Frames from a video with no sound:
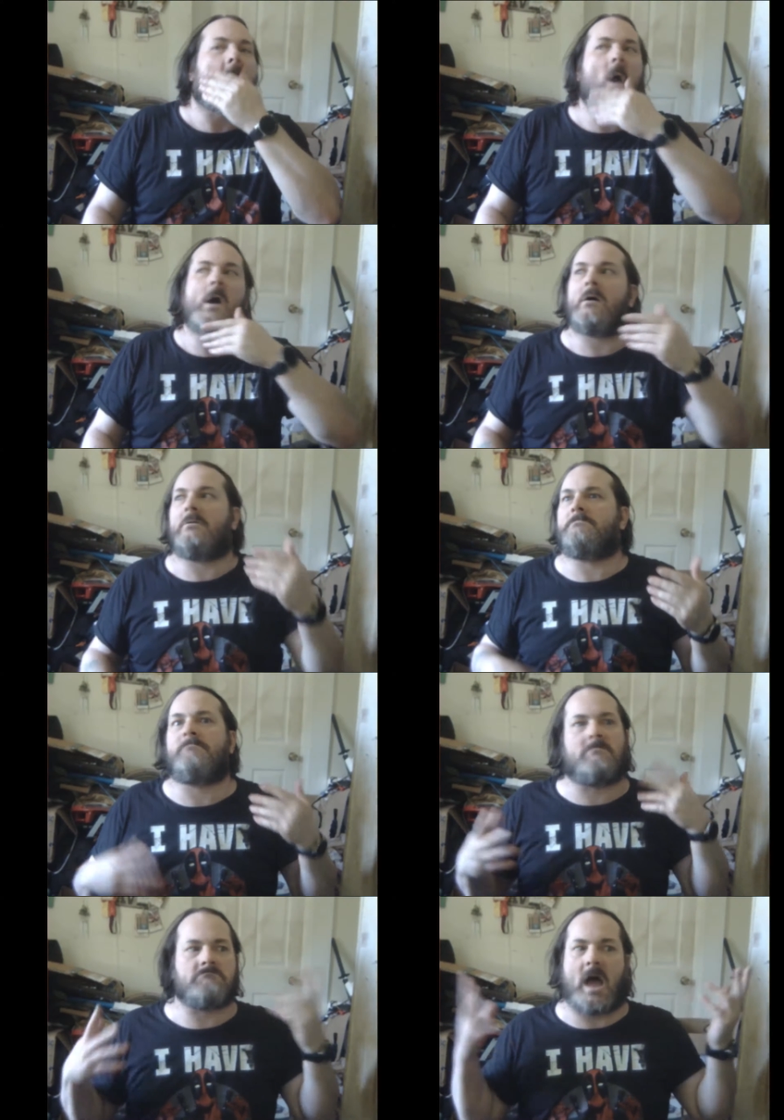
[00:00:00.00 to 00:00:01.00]
Um,
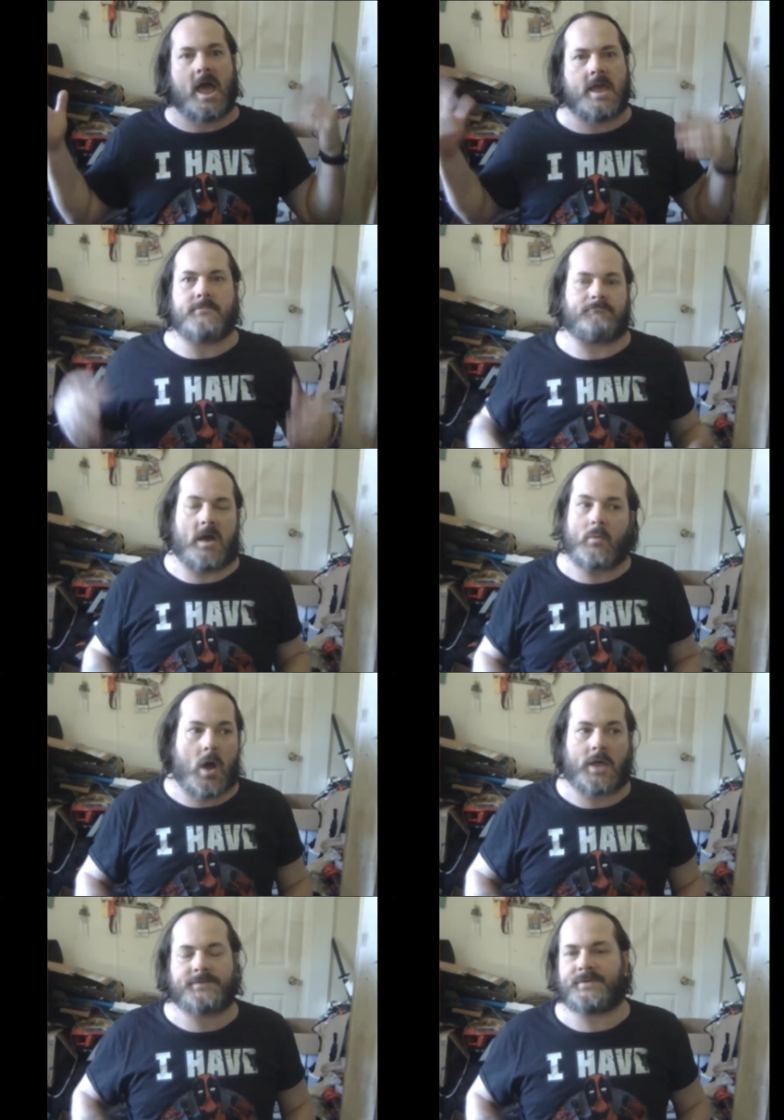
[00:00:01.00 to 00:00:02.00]
I
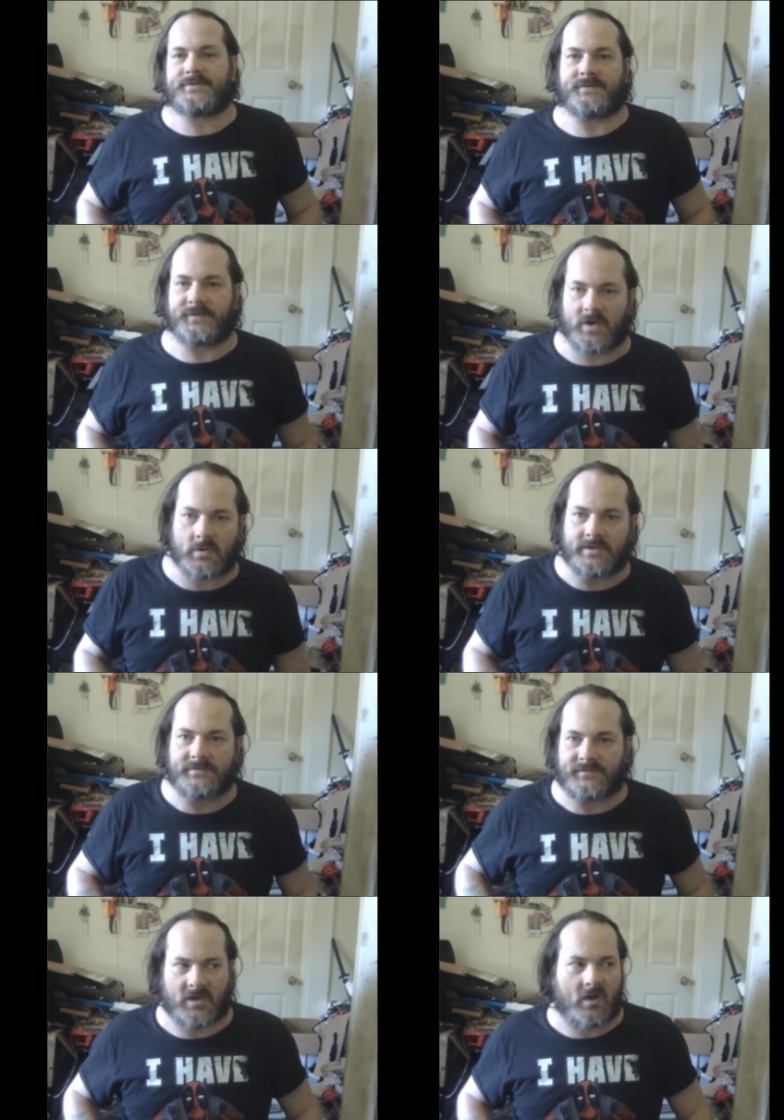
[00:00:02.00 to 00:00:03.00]
watched the Centurion
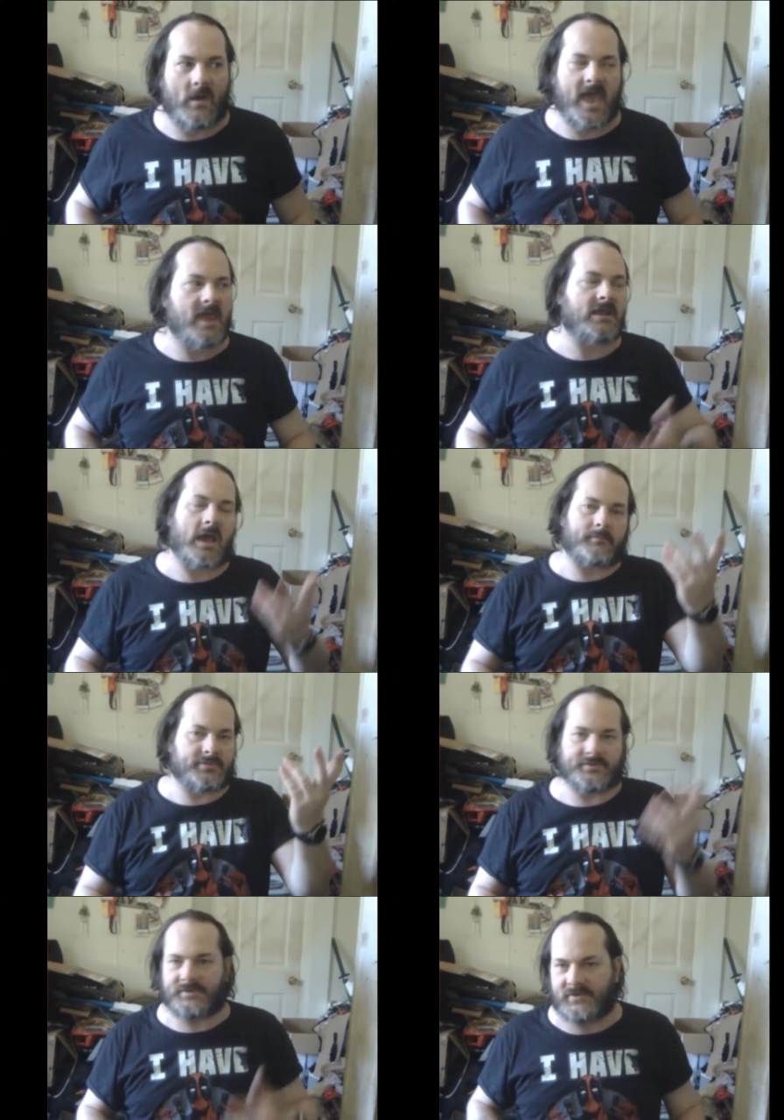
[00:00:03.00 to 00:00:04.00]
show. I had a
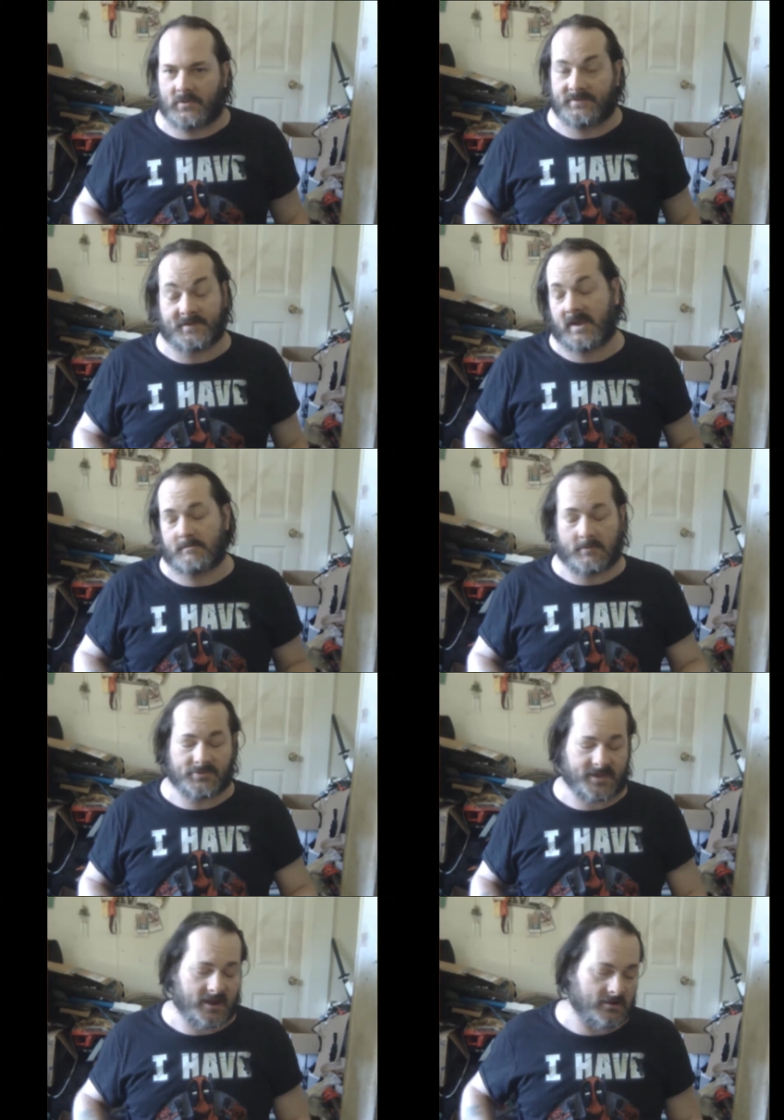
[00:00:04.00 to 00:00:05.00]
couple of the toys. I can't remember
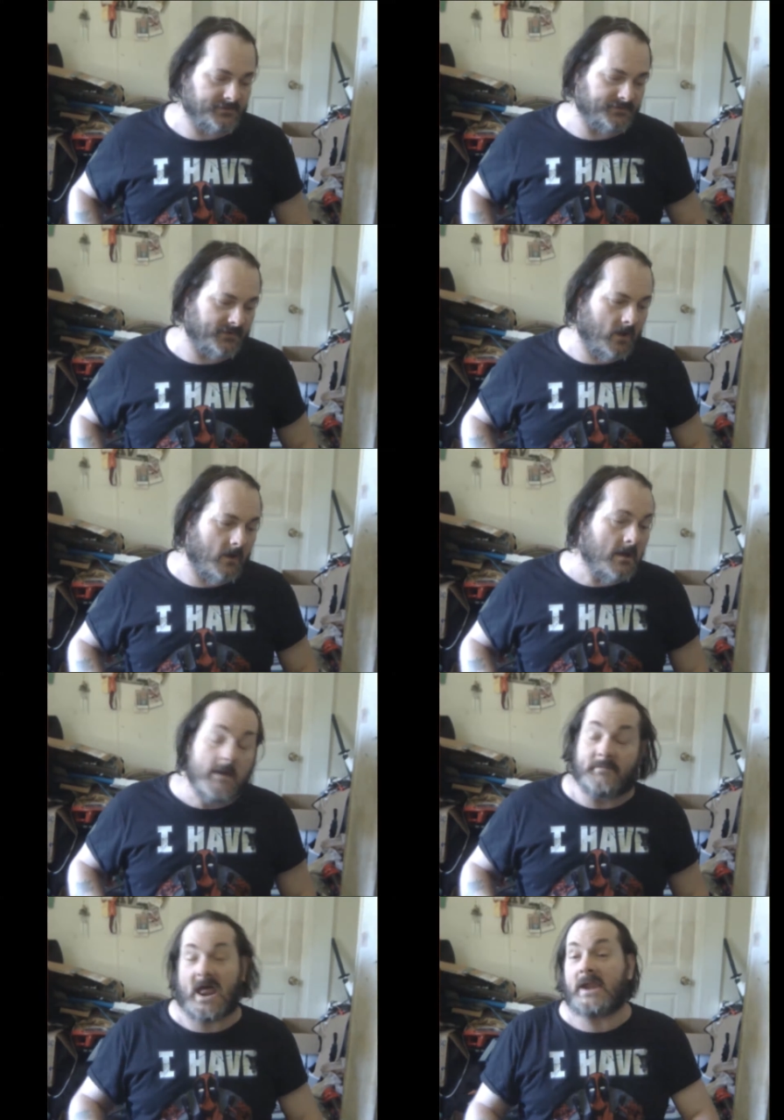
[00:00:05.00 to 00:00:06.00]
the characters and all,
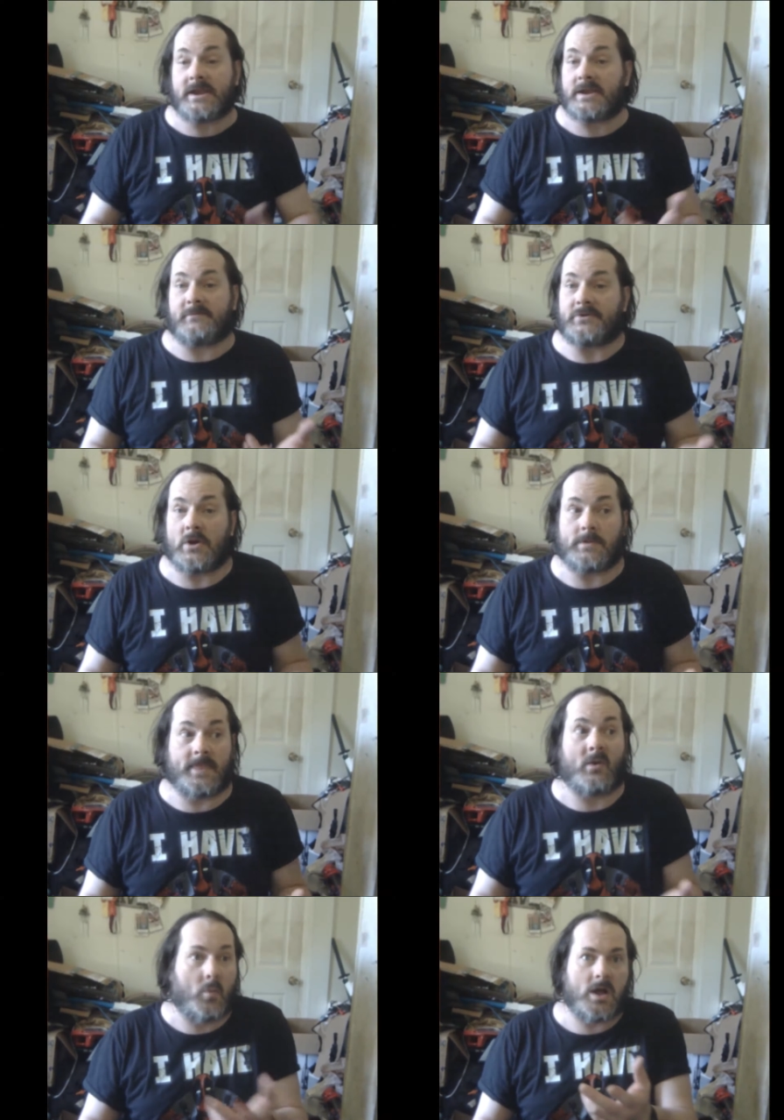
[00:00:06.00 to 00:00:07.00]
but I didn't even know that
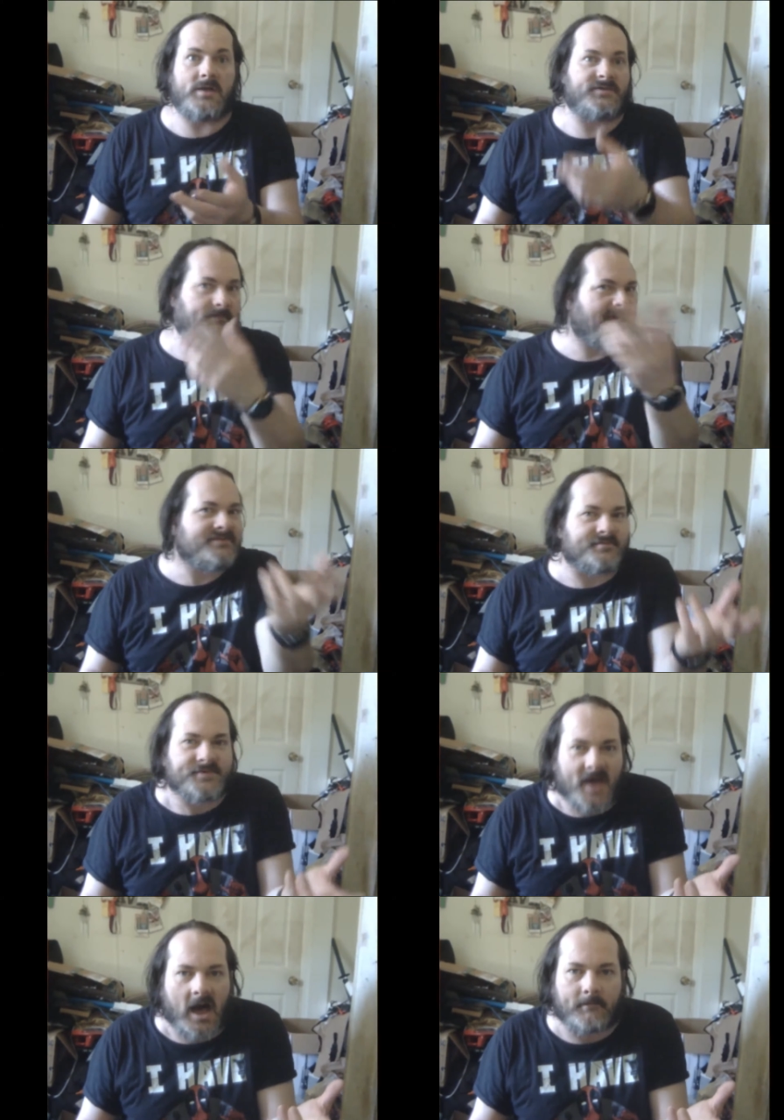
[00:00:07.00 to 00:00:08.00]
there was a pencil
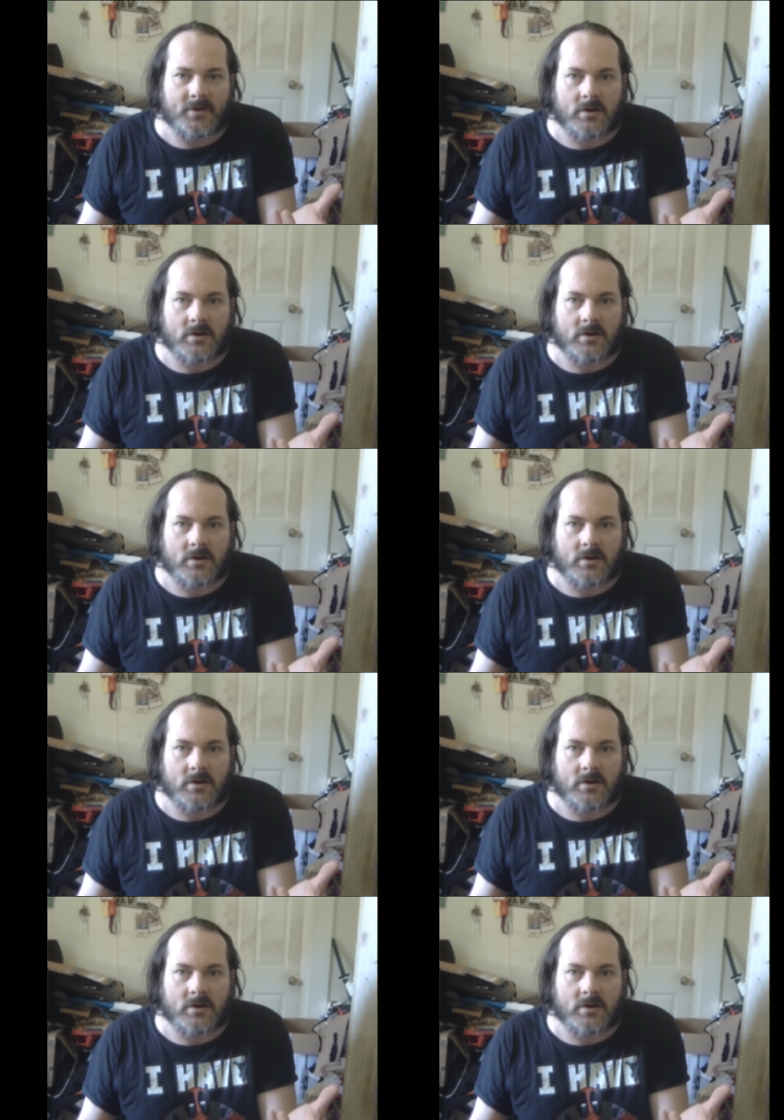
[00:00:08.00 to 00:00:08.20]
topper.